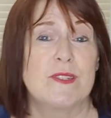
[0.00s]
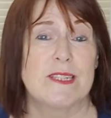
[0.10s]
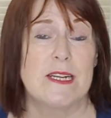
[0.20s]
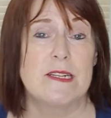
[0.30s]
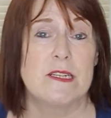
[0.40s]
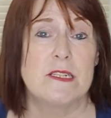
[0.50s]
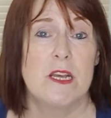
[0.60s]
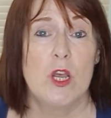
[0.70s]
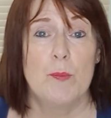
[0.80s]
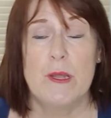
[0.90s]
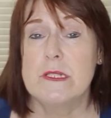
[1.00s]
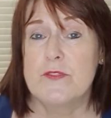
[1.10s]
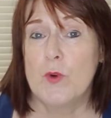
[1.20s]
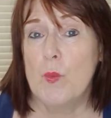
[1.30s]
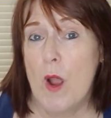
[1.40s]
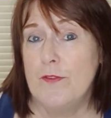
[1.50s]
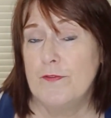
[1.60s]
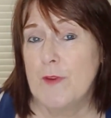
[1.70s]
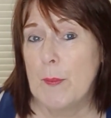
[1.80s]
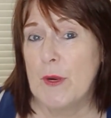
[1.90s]
standard pins for
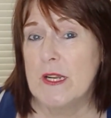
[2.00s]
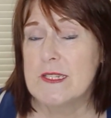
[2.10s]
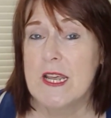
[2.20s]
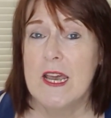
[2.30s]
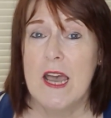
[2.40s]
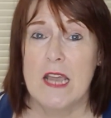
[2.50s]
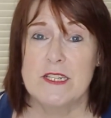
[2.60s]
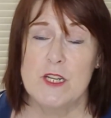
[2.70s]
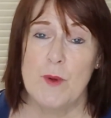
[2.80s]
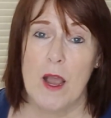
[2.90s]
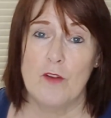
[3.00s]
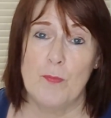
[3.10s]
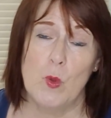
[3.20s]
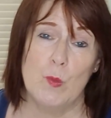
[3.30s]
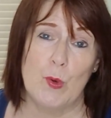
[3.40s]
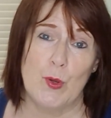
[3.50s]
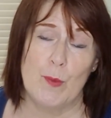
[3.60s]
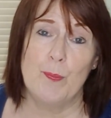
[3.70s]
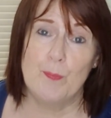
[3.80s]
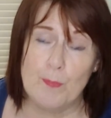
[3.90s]
woven fabrics. I do have
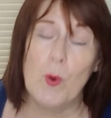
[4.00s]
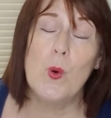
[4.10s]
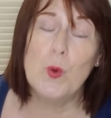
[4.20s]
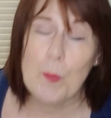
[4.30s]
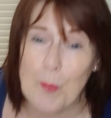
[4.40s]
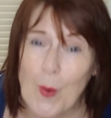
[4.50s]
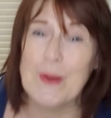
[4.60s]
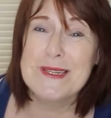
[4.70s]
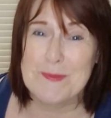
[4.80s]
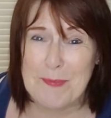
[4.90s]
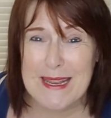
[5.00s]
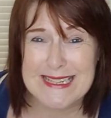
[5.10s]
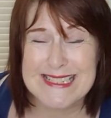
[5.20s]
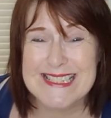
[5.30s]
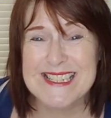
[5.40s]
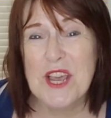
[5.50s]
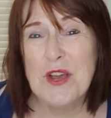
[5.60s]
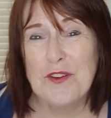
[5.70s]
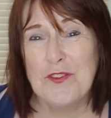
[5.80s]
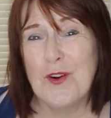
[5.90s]
ballpoint pins
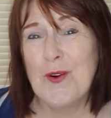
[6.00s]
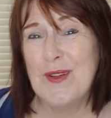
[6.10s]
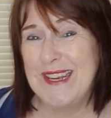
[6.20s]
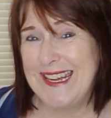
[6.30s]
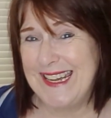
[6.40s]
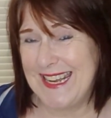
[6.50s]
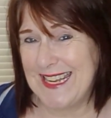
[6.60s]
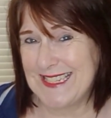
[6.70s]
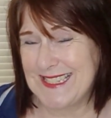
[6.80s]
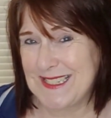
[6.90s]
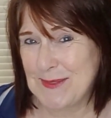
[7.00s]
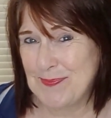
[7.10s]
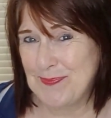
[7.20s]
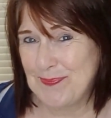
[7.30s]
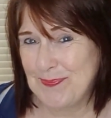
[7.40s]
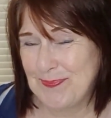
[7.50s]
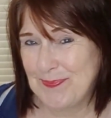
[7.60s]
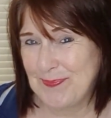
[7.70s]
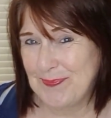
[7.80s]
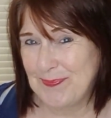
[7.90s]
for knits.
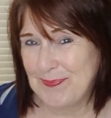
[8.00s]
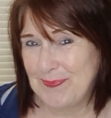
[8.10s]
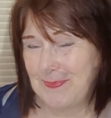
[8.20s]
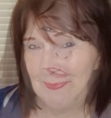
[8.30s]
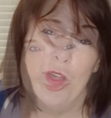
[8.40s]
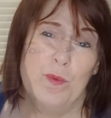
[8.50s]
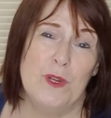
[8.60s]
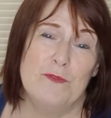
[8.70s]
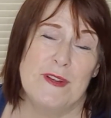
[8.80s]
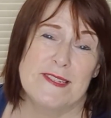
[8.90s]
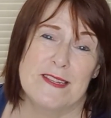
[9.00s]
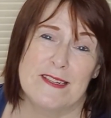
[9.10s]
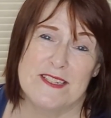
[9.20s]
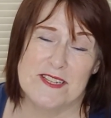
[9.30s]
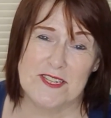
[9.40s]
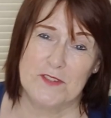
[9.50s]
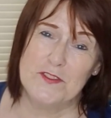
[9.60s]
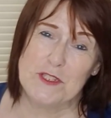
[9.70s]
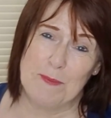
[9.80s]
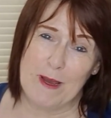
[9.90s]
I've only recently
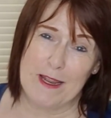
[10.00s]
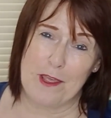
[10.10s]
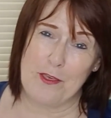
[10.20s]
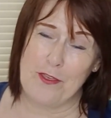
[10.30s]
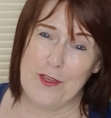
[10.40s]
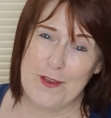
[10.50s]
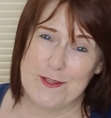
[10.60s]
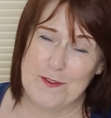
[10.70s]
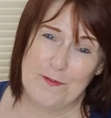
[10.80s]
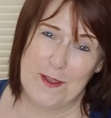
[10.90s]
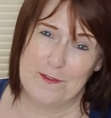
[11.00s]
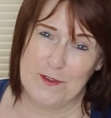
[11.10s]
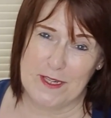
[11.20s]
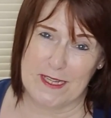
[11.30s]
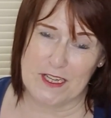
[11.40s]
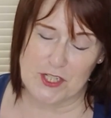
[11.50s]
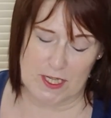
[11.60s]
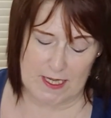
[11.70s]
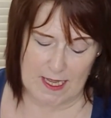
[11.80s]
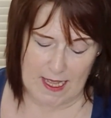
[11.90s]
discovered my 3rd favourite
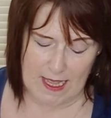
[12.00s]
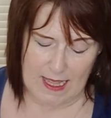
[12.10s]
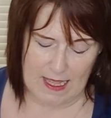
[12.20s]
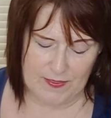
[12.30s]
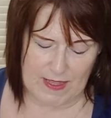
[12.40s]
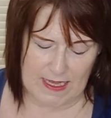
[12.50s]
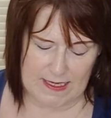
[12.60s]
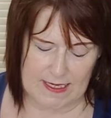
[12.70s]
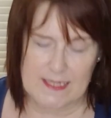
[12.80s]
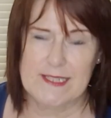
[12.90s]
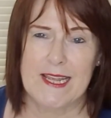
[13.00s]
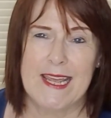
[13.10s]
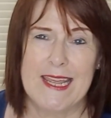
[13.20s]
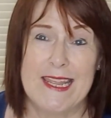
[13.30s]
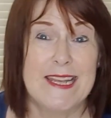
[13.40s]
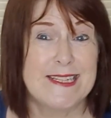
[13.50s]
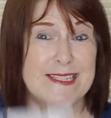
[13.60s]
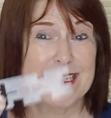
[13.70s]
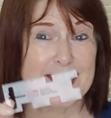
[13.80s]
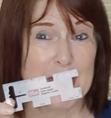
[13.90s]
gadget, and that is a
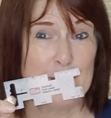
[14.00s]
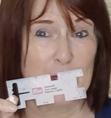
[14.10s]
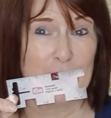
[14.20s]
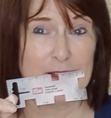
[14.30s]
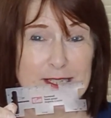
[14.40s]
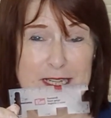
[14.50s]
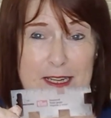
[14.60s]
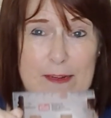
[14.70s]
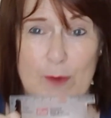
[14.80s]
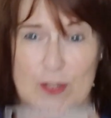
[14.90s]
seam guide. Again, I'm